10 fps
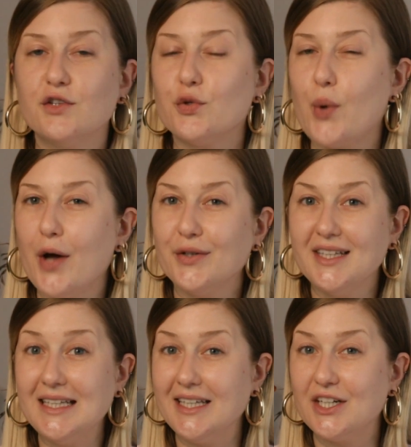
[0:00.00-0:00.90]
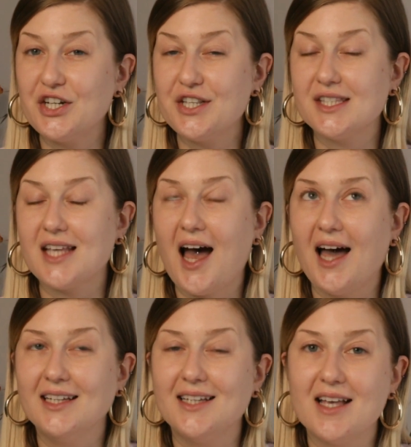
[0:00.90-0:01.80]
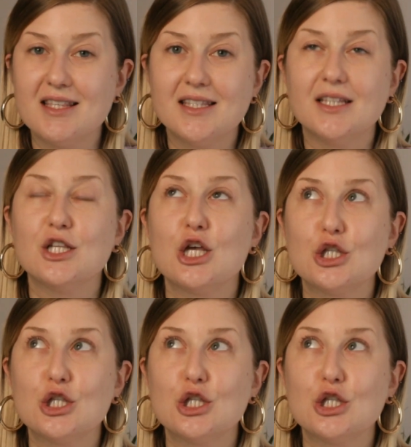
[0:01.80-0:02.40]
Throughout the years, I tested